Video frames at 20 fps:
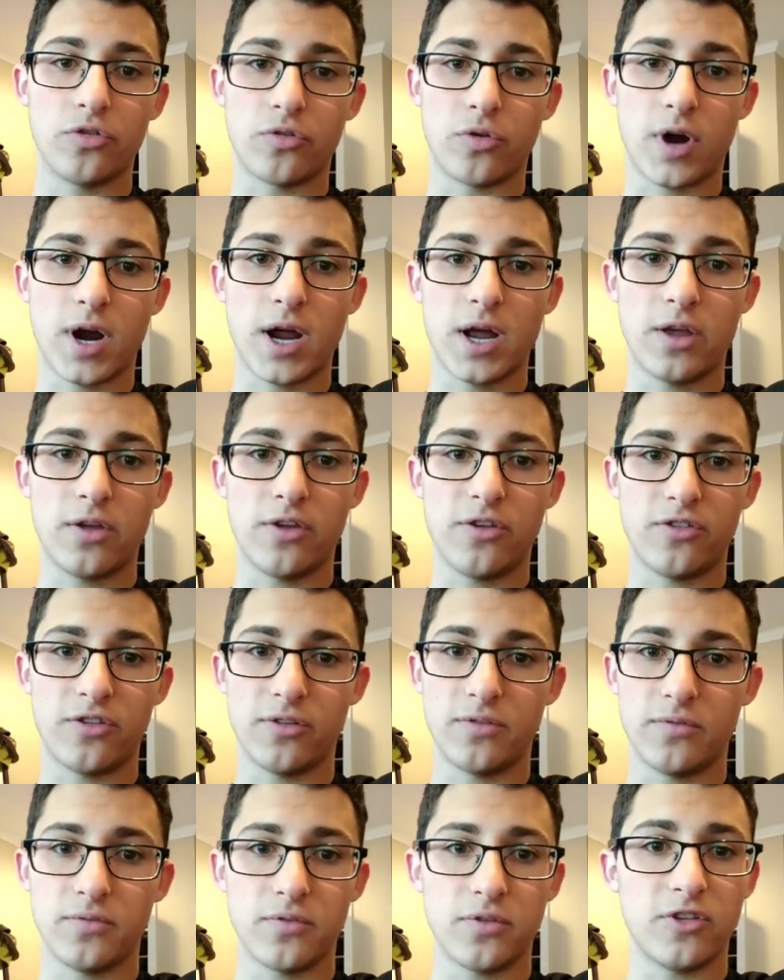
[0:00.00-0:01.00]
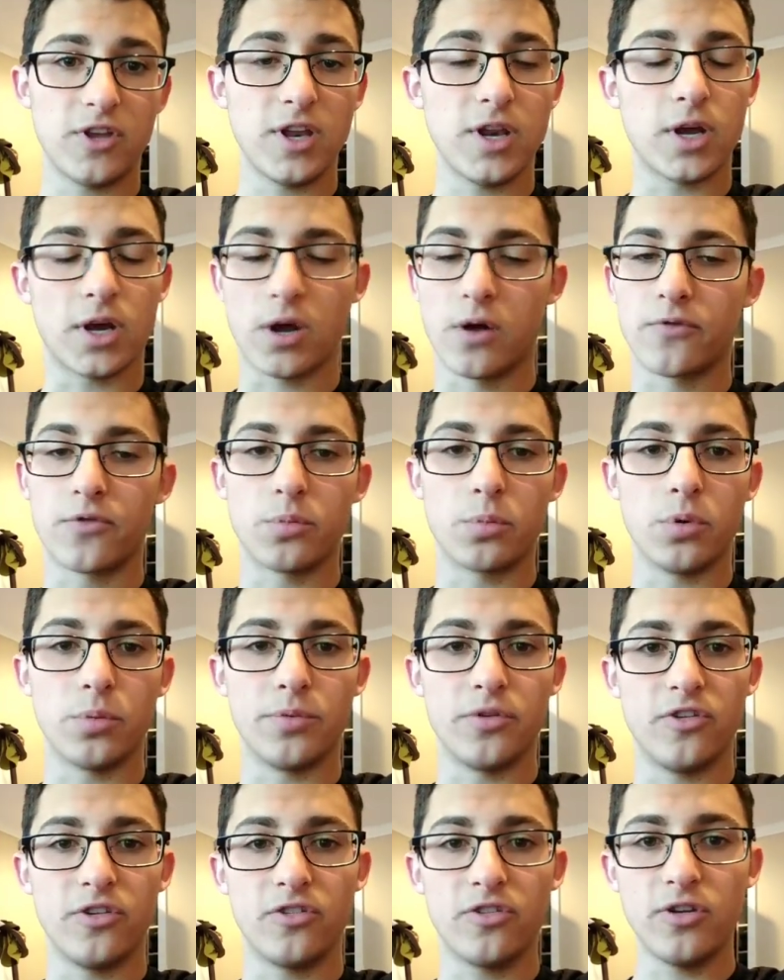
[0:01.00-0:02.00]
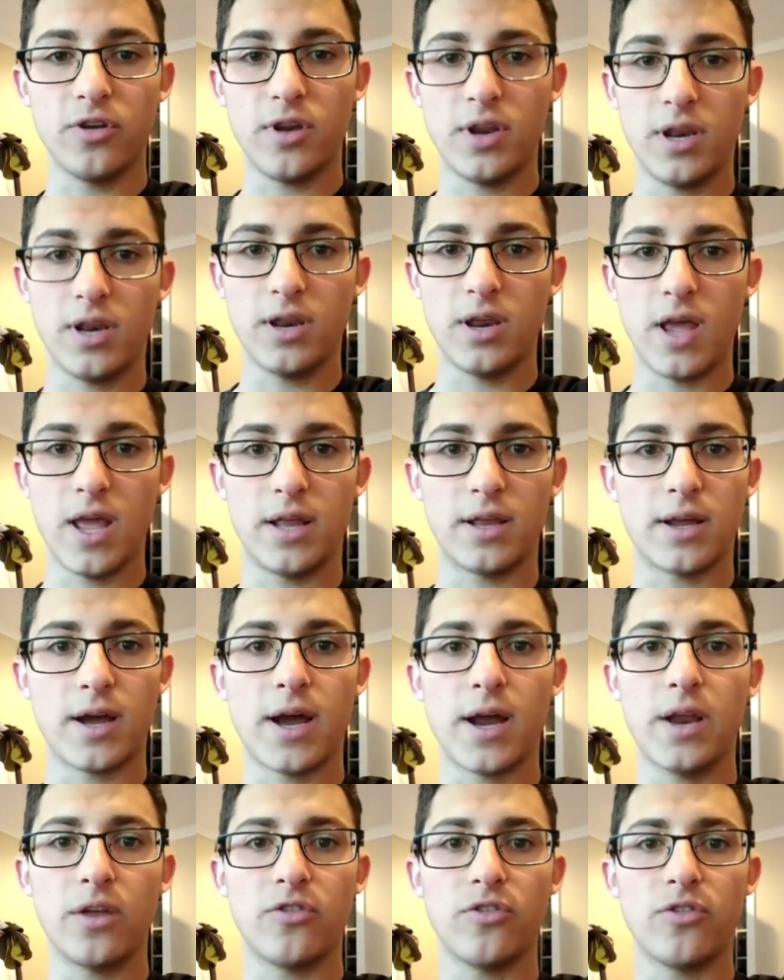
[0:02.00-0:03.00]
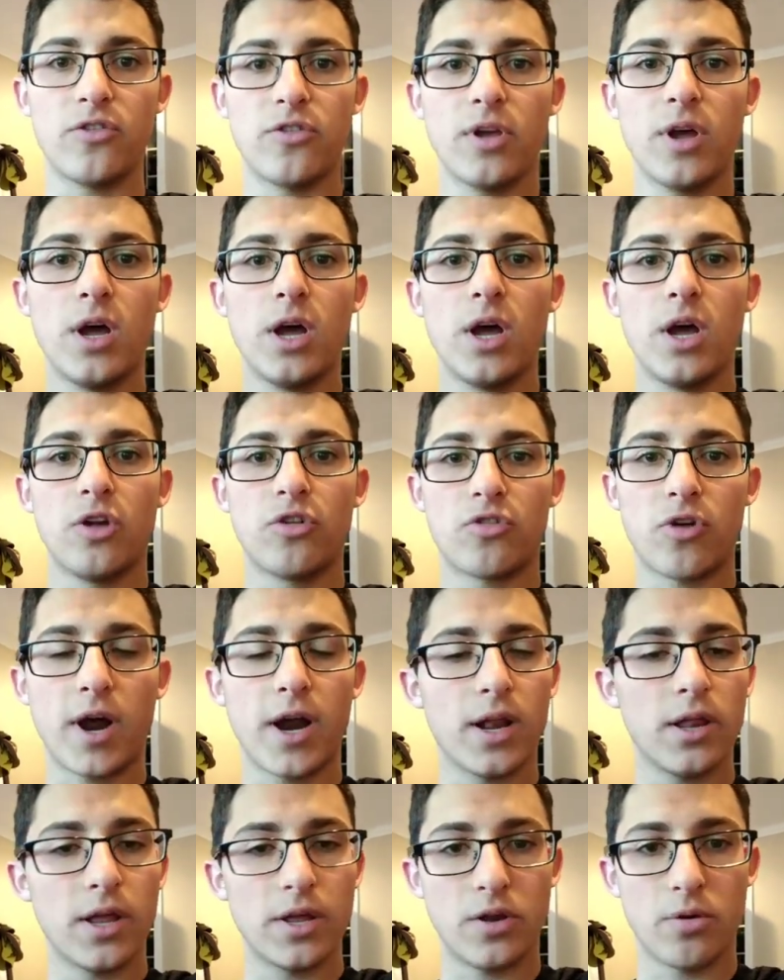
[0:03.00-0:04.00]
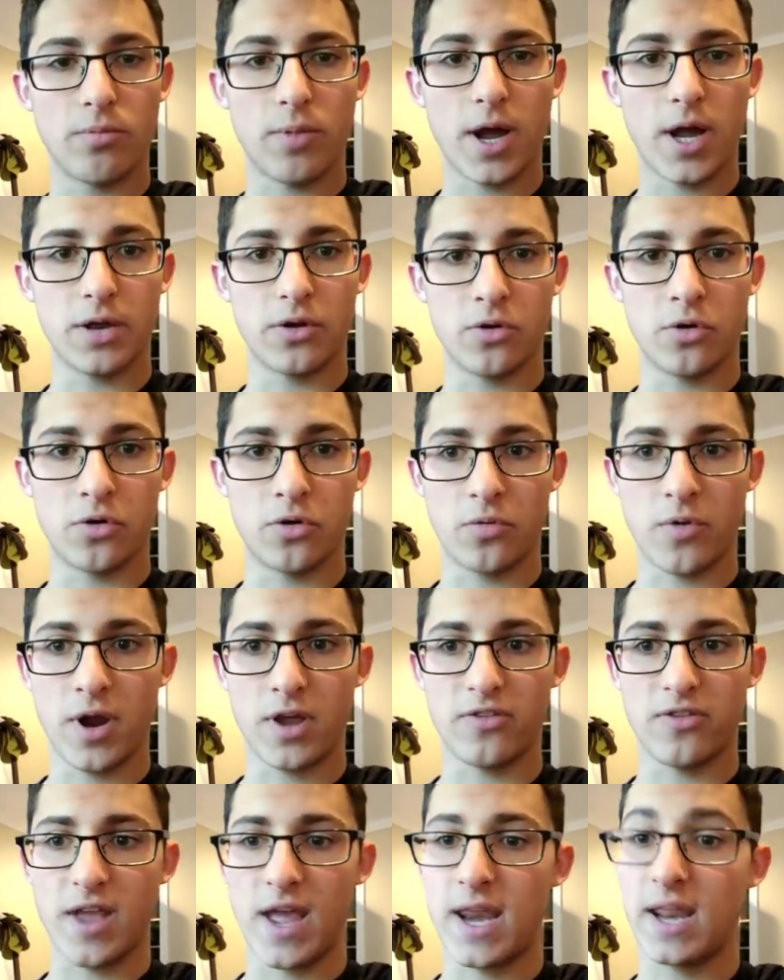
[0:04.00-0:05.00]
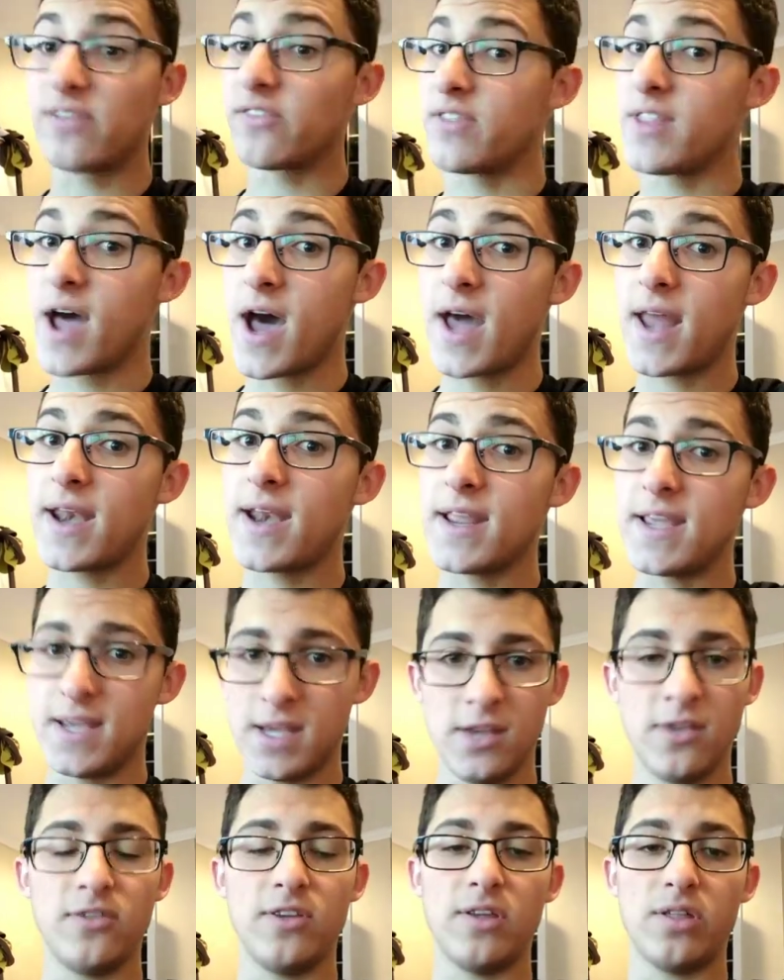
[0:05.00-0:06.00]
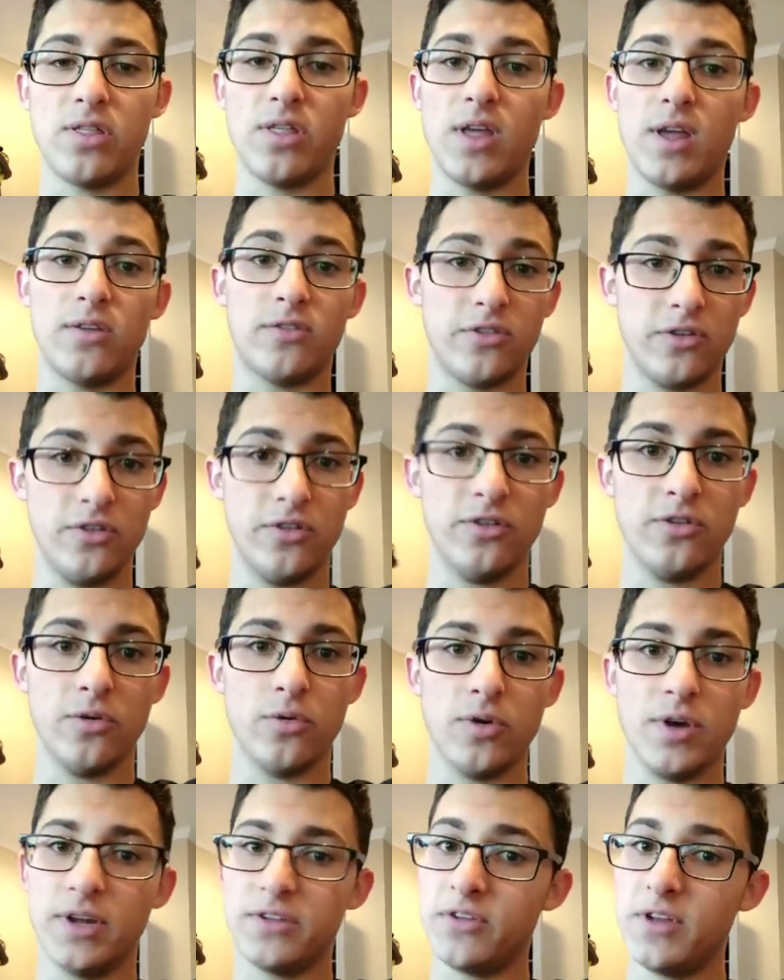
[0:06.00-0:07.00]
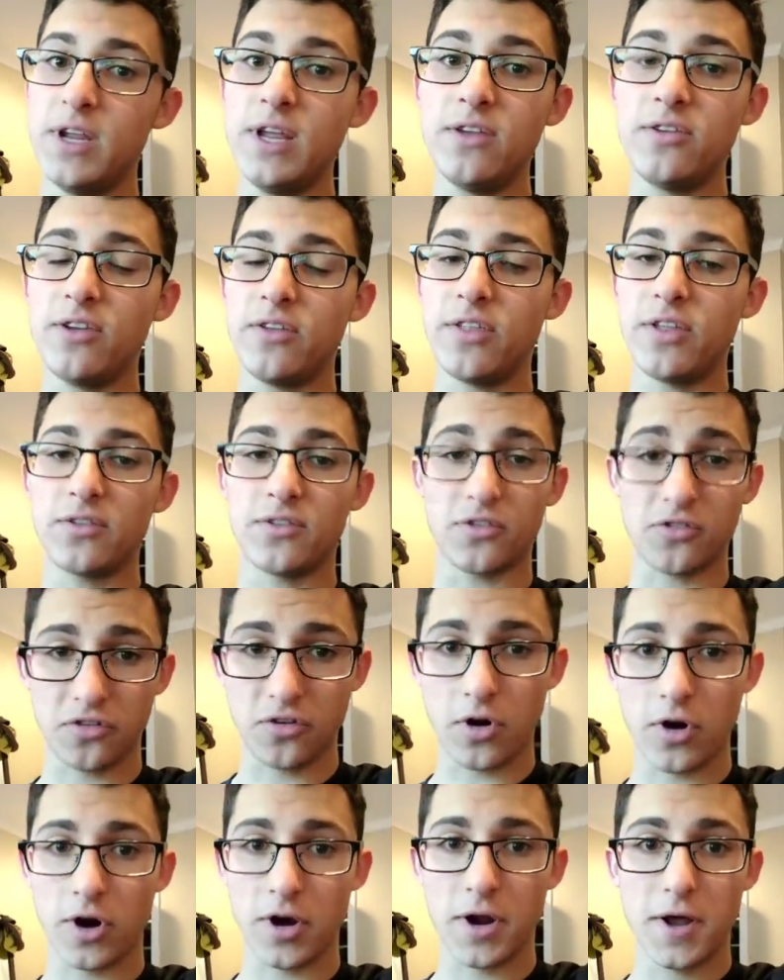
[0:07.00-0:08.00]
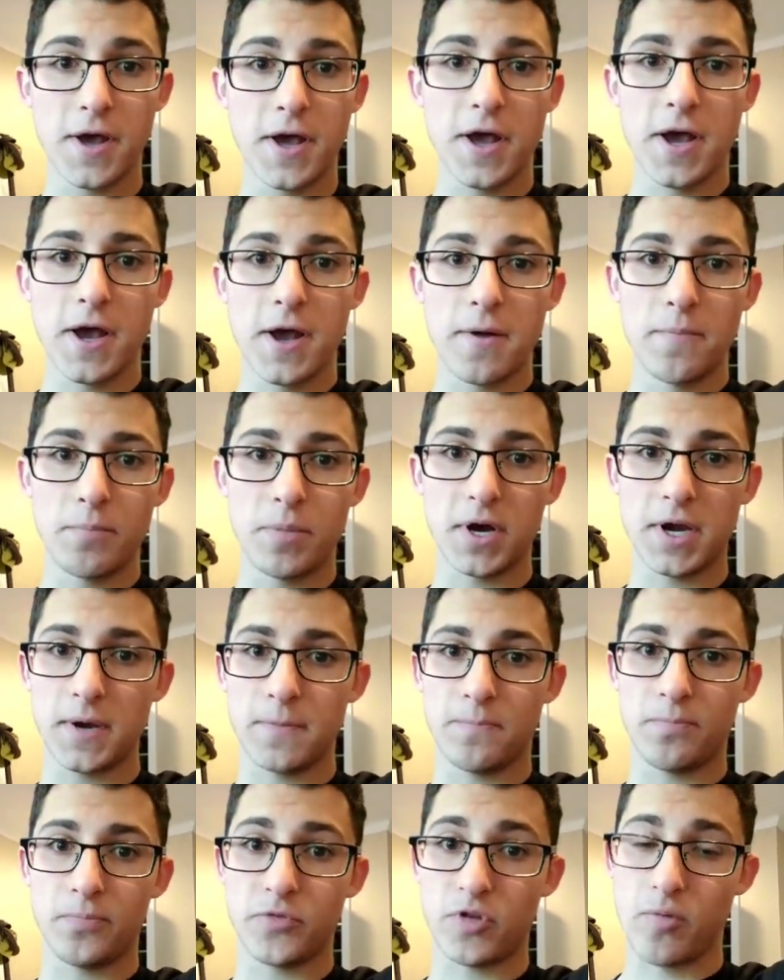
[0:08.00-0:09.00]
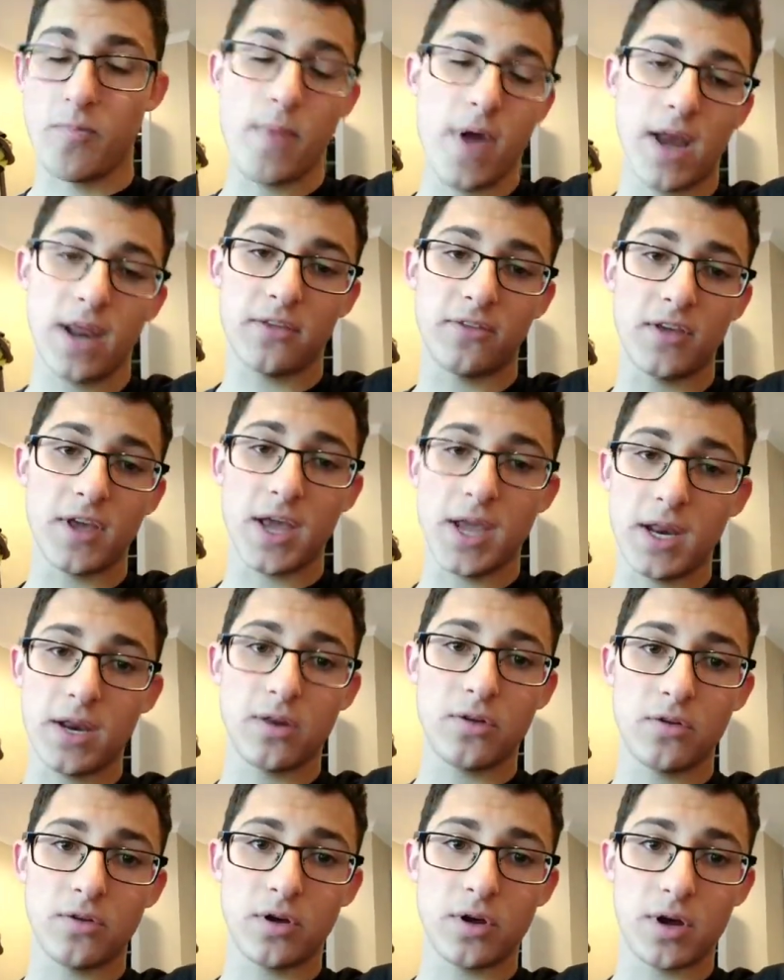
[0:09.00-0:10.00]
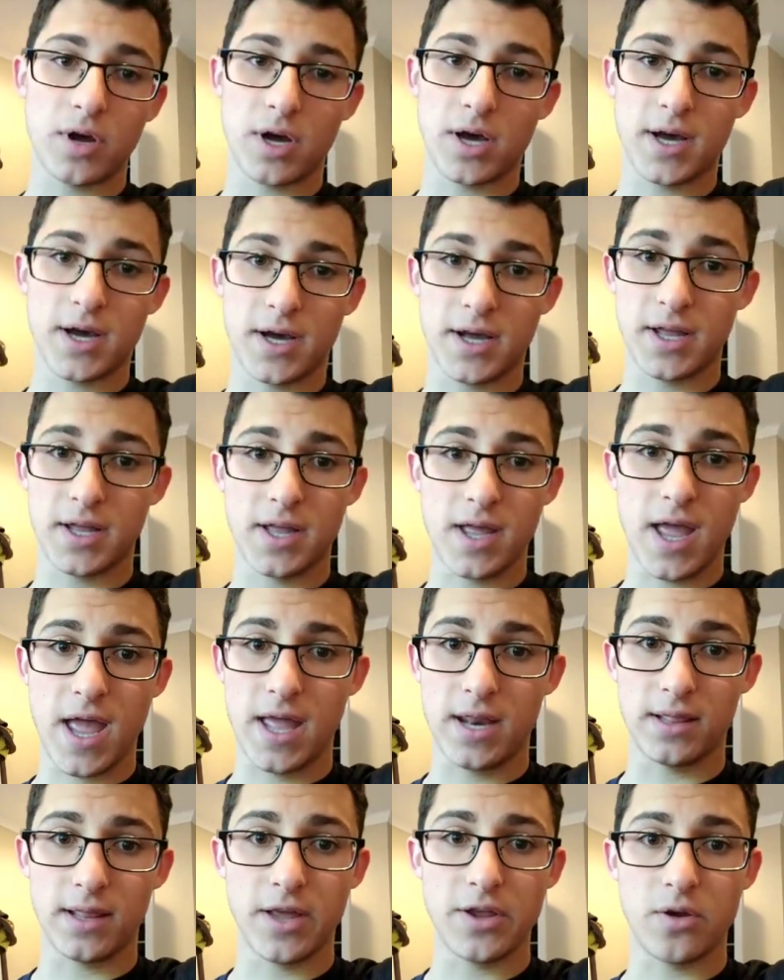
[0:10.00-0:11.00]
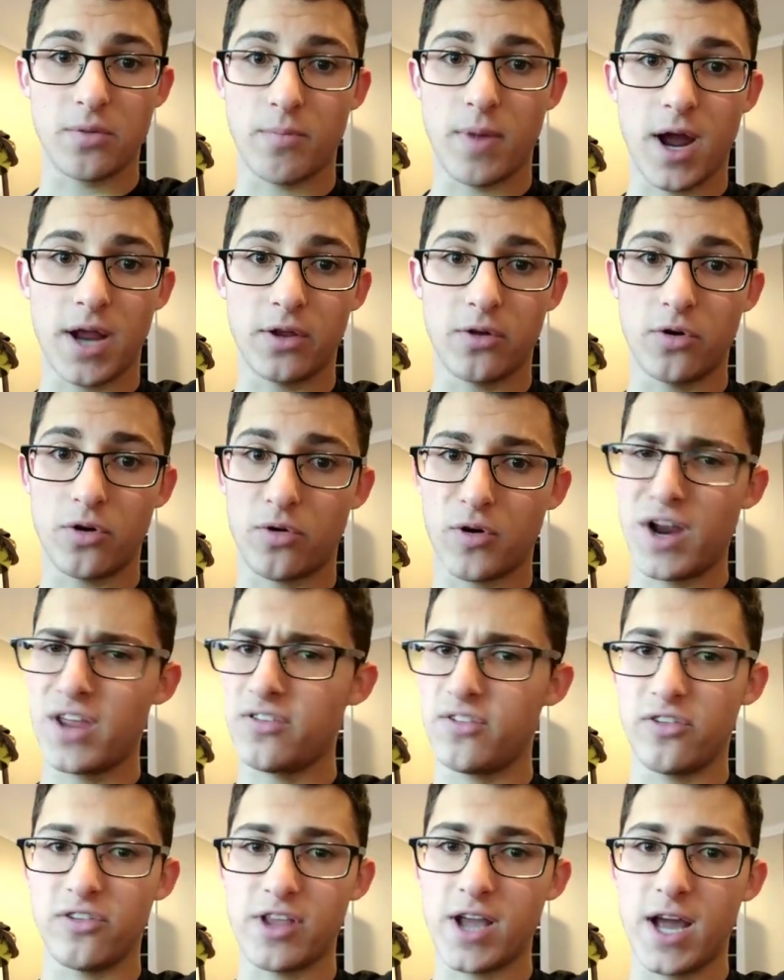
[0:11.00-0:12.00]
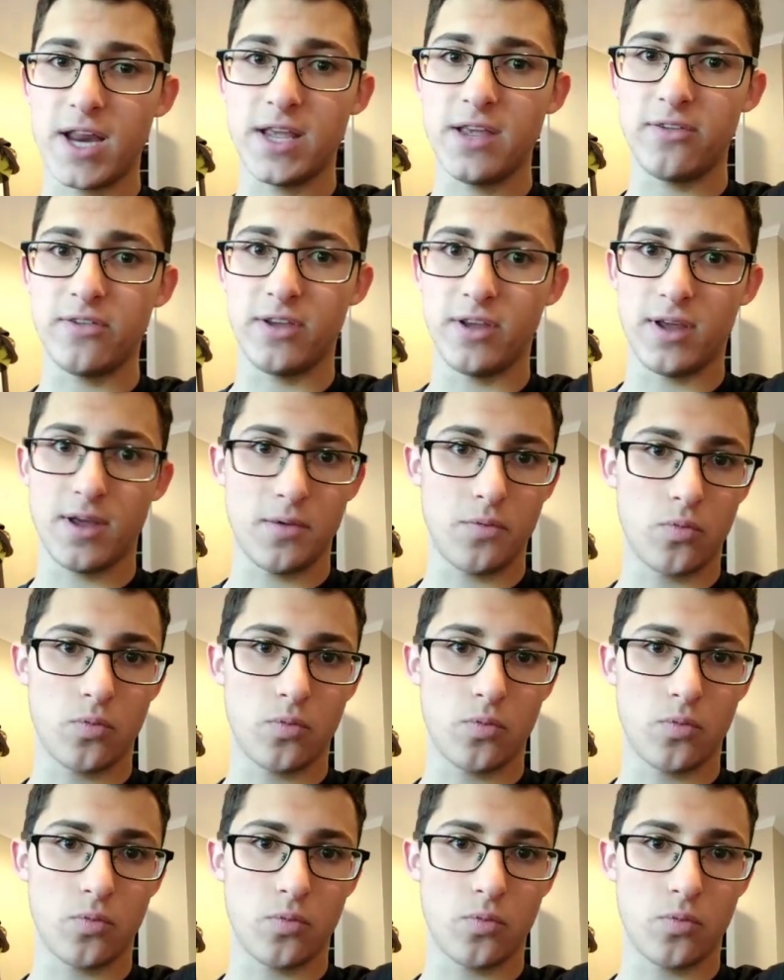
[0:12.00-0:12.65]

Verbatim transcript: your eyes and sit in a comfortable position and, and kind of just try to let your mind go to rest. And it's not an easy thing to do. It's an easy thing to start, but to meditate uh, and let your mind go to rest is not easy.